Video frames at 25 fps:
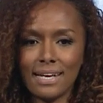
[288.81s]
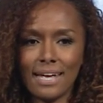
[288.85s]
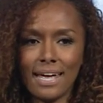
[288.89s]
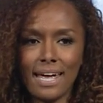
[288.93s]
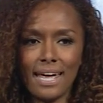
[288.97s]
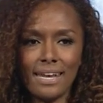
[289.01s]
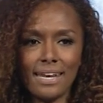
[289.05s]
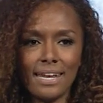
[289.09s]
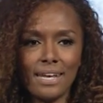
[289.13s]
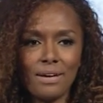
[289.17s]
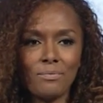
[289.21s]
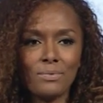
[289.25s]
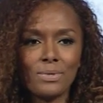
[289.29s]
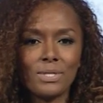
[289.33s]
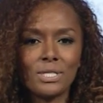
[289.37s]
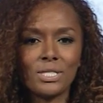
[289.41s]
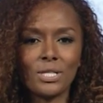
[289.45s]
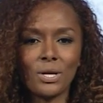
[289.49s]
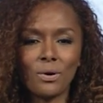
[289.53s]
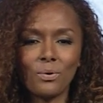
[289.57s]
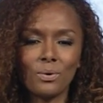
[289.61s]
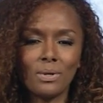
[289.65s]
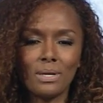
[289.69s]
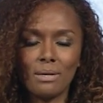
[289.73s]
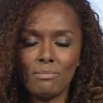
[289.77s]
And it was
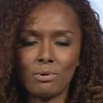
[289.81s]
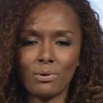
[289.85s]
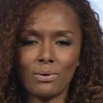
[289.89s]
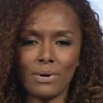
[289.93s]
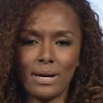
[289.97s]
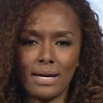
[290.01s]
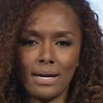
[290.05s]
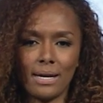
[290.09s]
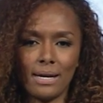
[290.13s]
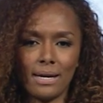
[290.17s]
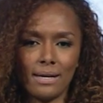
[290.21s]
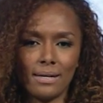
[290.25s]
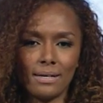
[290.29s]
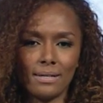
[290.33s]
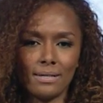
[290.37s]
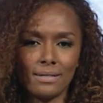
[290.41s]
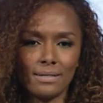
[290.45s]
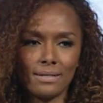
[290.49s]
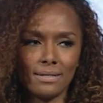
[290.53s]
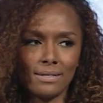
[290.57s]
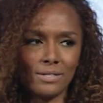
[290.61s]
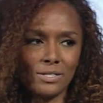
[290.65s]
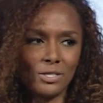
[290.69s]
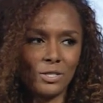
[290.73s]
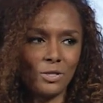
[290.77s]
so liberating
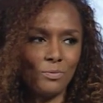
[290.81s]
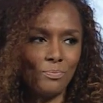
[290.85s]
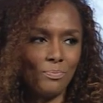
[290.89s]
to